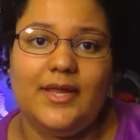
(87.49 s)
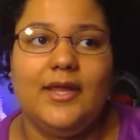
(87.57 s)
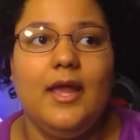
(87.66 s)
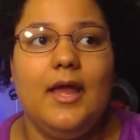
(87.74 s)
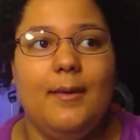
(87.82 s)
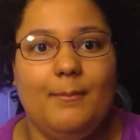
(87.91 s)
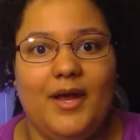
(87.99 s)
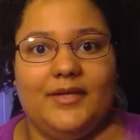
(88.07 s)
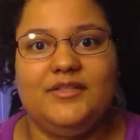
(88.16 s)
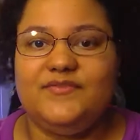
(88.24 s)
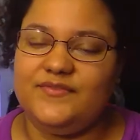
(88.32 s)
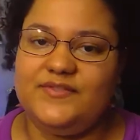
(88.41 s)
Like
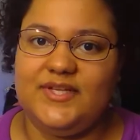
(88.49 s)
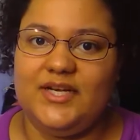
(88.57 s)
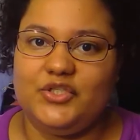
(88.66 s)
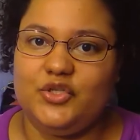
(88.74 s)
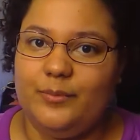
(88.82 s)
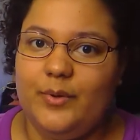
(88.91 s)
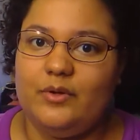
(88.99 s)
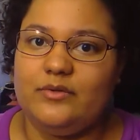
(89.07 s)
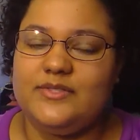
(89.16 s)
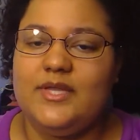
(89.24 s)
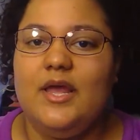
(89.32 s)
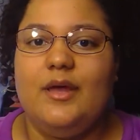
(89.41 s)
mine is Celestial
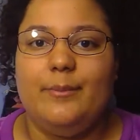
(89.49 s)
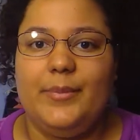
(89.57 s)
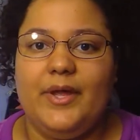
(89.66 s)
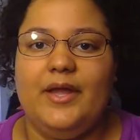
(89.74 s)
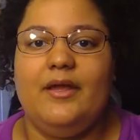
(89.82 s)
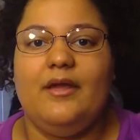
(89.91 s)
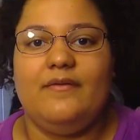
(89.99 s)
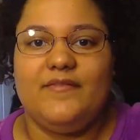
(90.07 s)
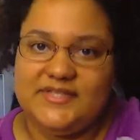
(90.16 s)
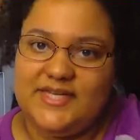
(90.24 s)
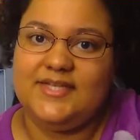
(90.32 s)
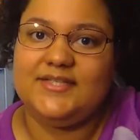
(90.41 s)
Pulse, but
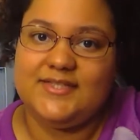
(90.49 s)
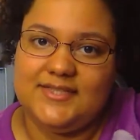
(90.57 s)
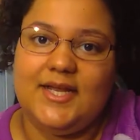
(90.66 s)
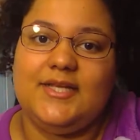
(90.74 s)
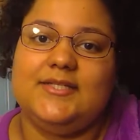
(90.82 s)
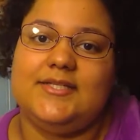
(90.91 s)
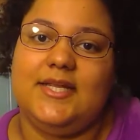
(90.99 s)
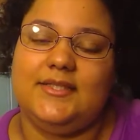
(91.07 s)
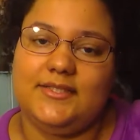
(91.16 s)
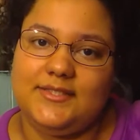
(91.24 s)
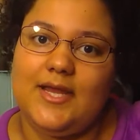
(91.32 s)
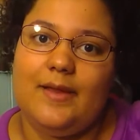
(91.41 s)
Visenya Designs is
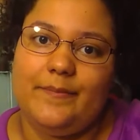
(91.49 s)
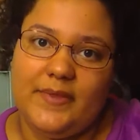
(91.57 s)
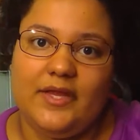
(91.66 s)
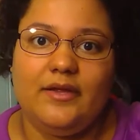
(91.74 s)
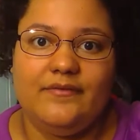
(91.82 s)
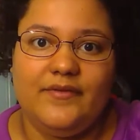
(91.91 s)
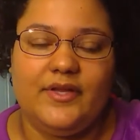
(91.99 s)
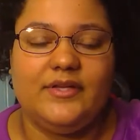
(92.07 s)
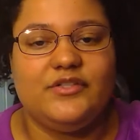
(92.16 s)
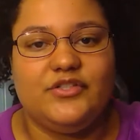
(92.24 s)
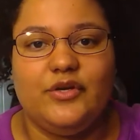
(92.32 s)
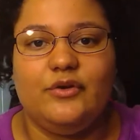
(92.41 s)
like the top thing of
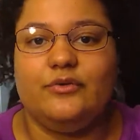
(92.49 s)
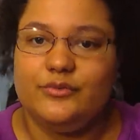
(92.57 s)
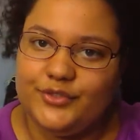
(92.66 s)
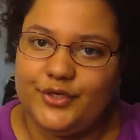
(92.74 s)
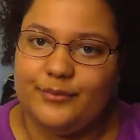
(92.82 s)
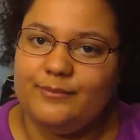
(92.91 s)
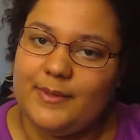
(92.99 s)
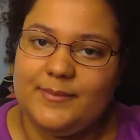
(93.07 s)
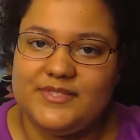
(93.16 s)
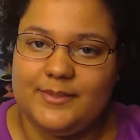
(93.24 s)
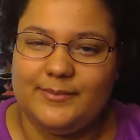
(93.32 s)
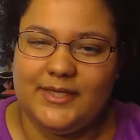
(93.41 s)
it, so you know,
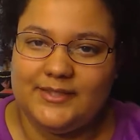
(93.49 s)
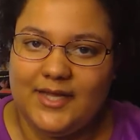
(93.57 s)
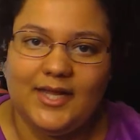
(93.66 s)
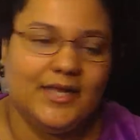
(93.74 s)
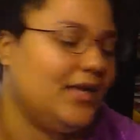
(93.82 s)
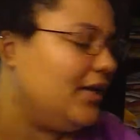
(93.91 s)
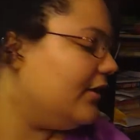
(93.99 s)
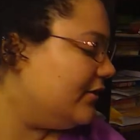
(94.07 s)
maybe something like that.